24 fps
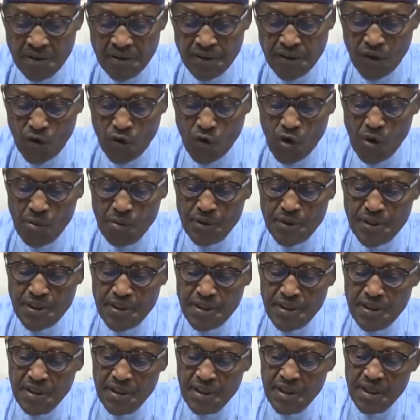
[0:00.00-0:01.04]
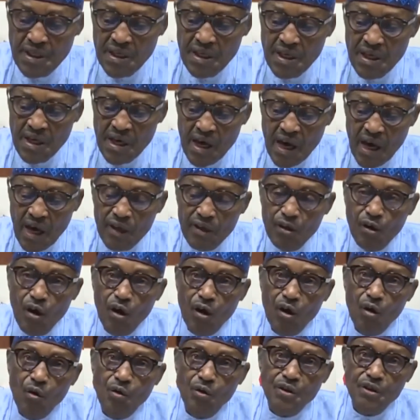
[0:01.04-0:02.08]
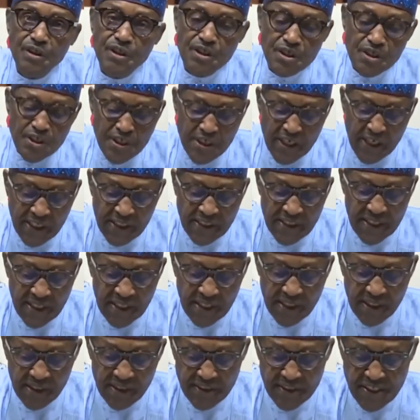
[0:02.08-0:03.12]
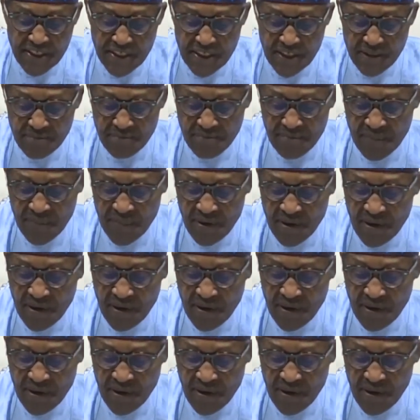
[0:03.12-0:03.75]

The committee, along with its technical team,